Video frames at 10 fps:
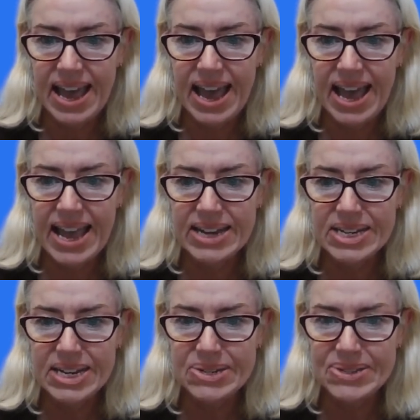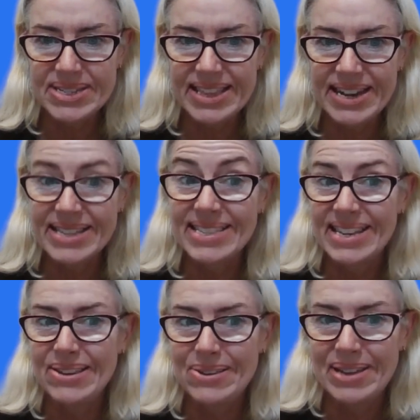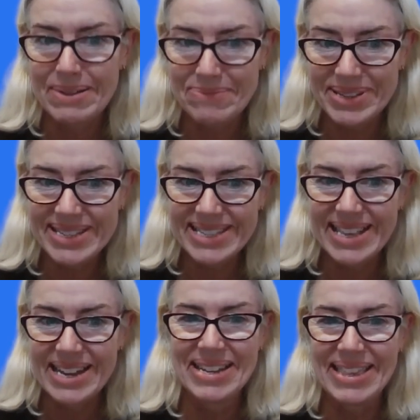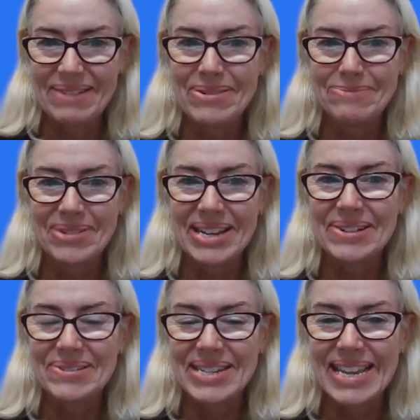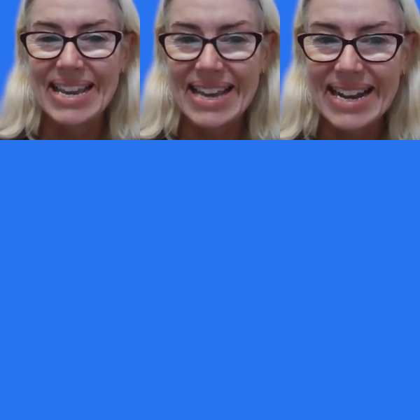and interesting that it's sea cucumbers that will bring it all together.